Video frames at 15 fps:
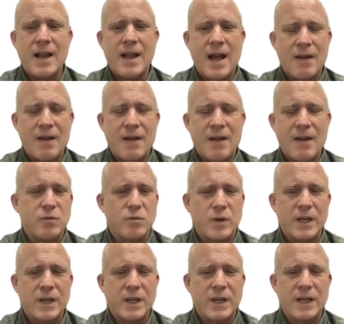and have to
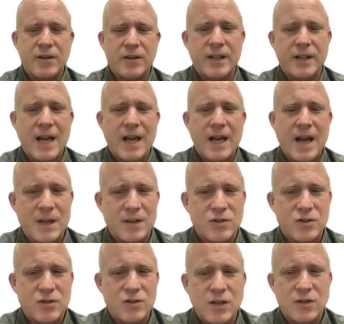recalculate how many
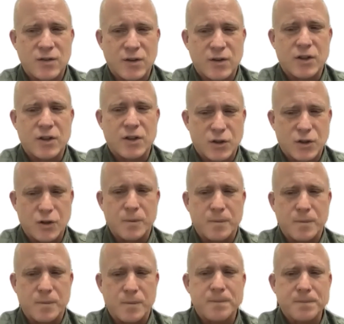exchanges they're going to
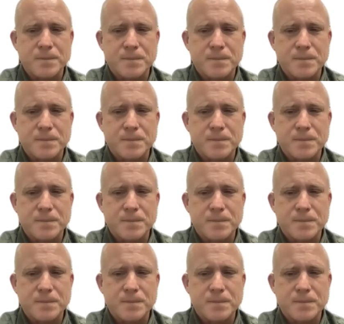do.